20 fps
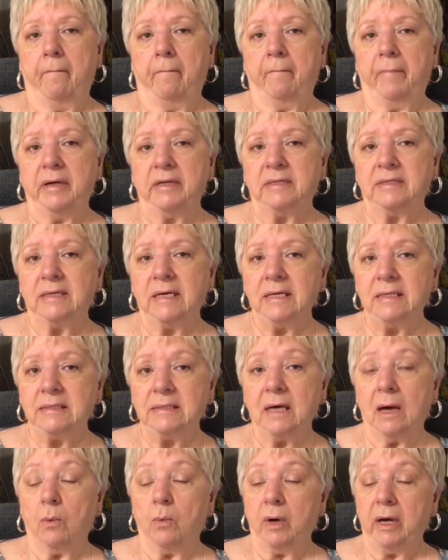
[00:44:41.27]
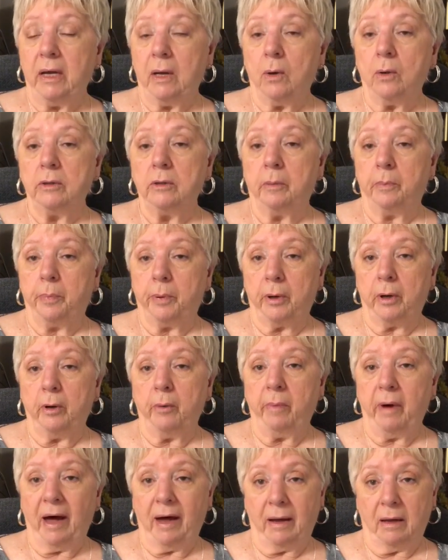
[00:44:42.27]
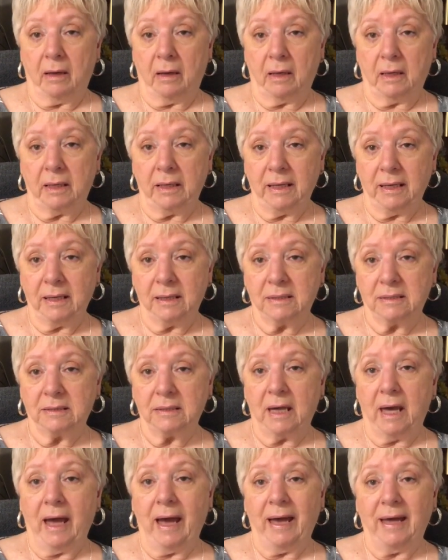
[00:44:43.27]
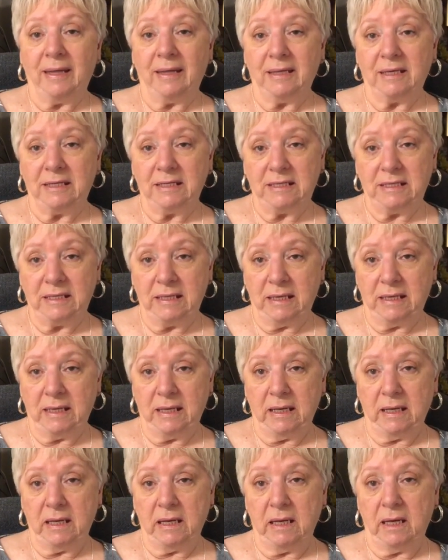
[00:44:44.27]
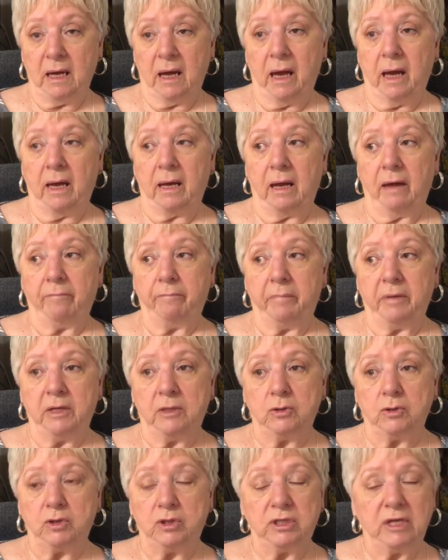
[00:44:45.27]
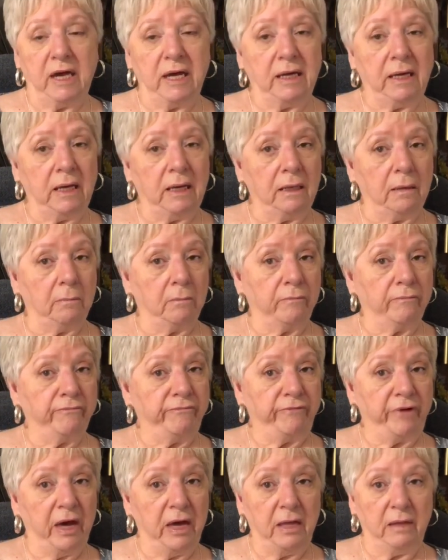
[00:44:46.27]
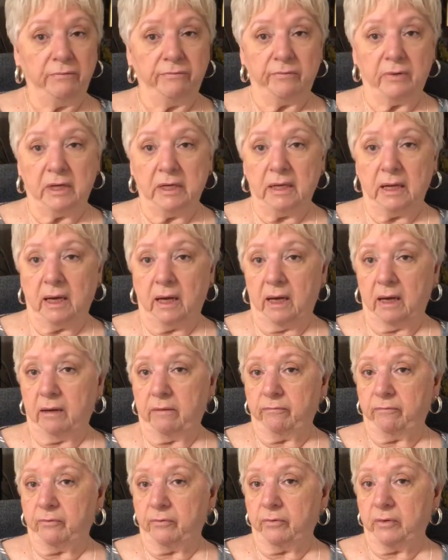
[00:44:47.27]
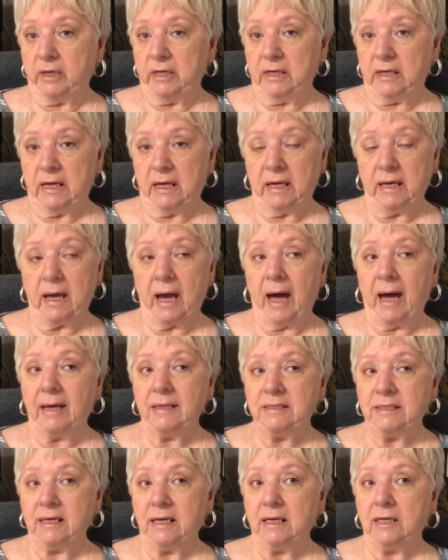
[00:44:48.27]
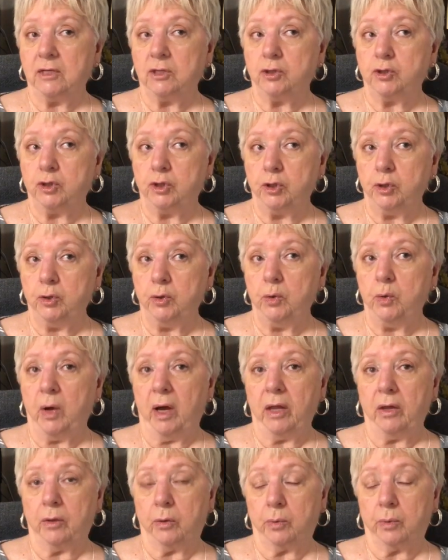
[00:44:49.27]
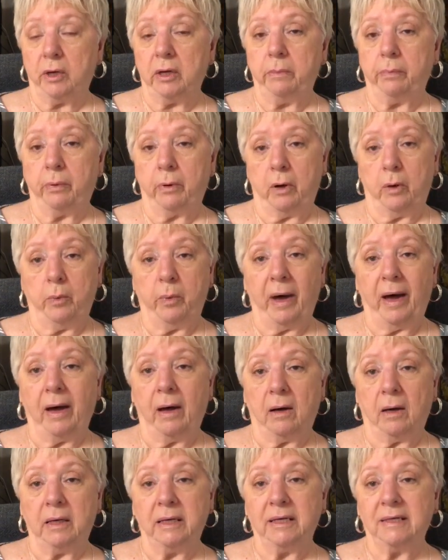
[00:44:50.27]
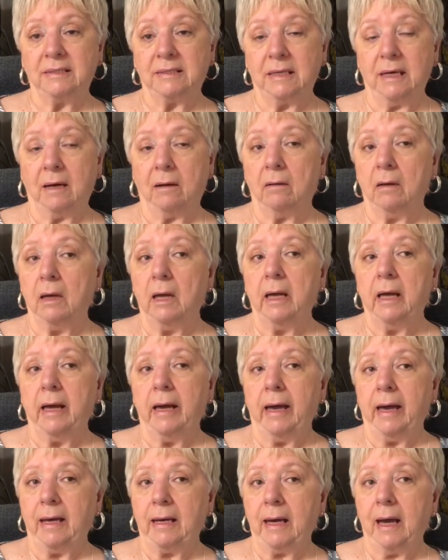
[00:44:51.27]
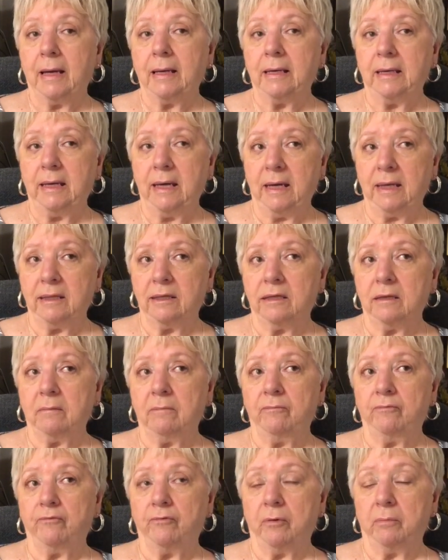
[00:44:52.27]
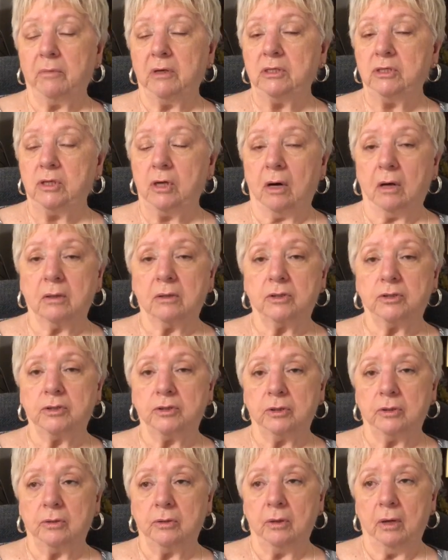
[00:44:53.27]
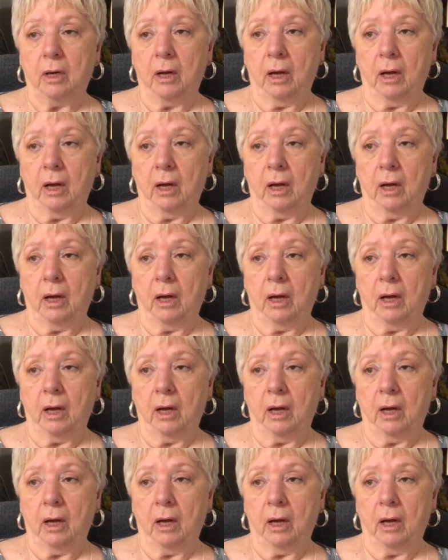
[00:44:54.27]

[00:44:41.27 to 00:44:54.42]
But since I went on the probiotics and the tea, and I've been taking them faithfully every day, I take 2 and 3 probiotics now, and I get them from a doctor